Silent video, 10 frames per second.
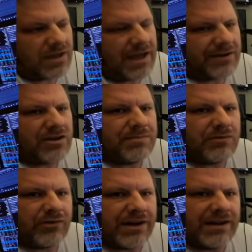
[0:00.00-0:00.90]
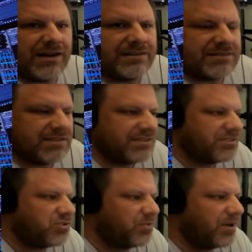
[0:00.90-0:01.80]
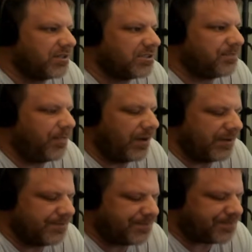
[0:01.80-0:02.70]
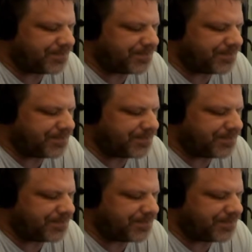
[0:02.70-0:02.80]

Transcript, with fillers: I could be reading into this too much, but